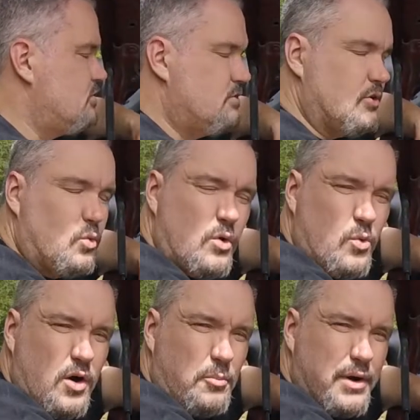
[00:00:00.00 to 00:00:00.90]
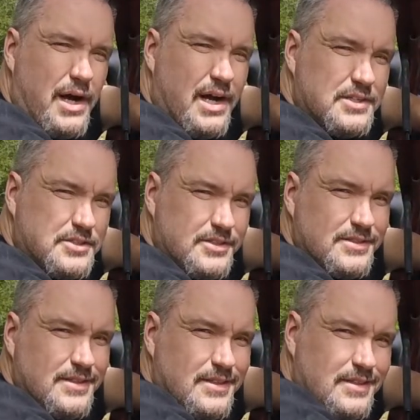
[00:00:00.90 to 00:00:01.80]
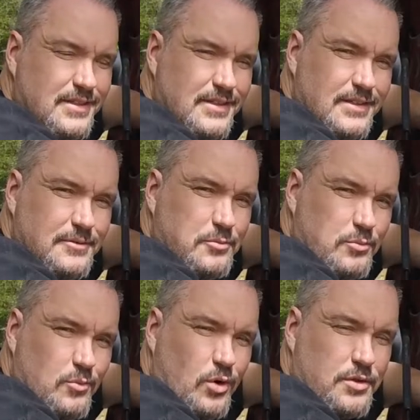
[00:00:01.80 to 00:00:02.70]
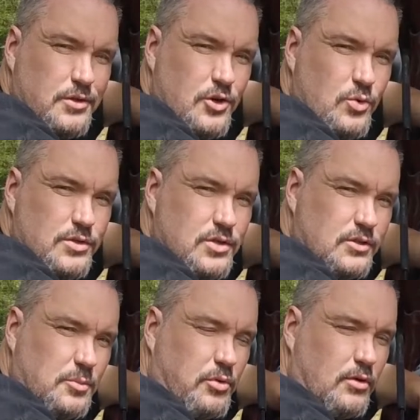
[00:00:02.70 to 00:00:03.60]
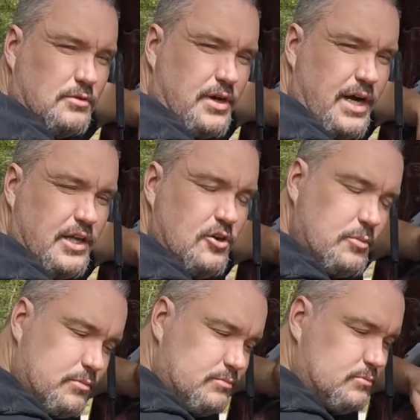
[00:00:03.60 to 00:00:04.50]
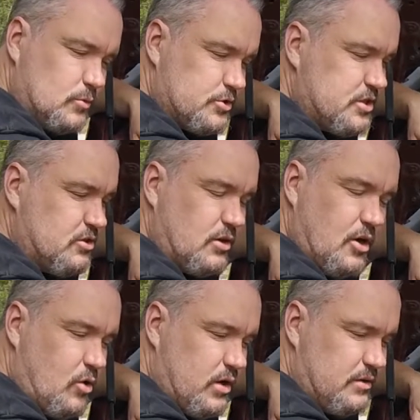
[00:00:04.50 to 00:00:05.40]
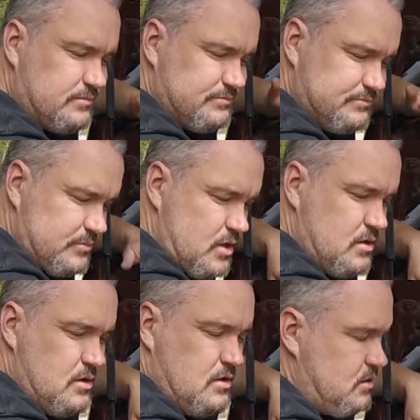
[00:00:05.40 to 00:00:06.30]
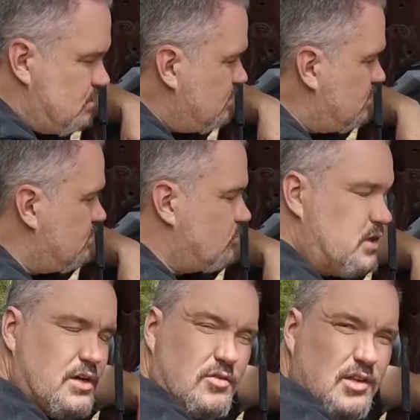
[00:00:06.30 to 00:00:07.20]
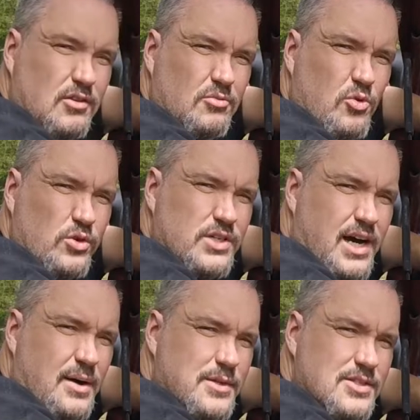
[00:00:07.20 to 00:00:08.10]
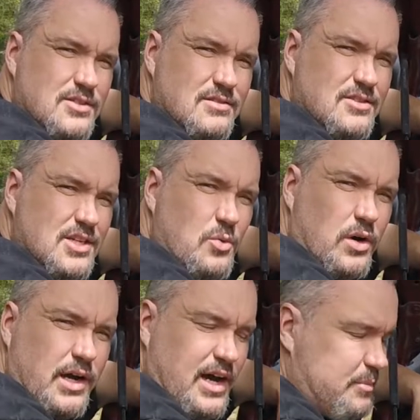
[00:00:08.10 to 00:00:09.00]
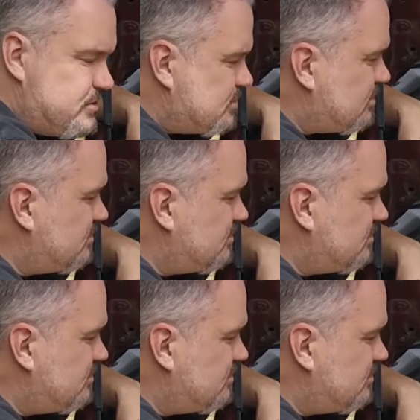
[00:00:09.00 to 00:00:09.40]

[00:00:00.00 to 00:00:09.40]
So we're well past what the new one took to pull a vacuum. We're still going. We'll give it a little more time and see what happens.